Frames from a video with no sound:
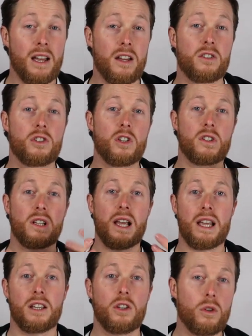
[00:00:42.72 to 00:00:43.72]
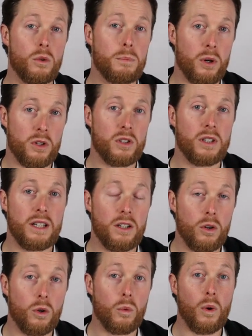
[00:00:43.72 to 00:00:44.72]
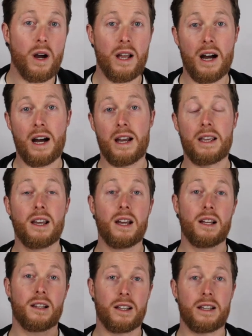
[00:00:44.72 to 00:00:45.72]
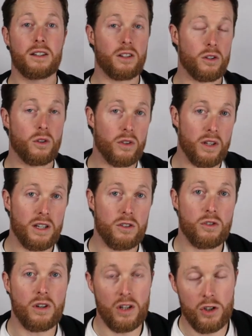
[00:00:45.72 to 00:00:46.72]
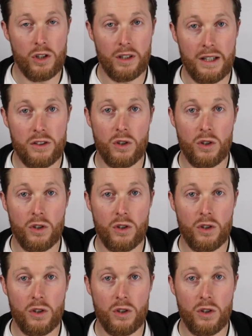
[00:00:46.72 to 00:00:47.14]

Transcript: This is just letting you personally know why I like to do things traditionally.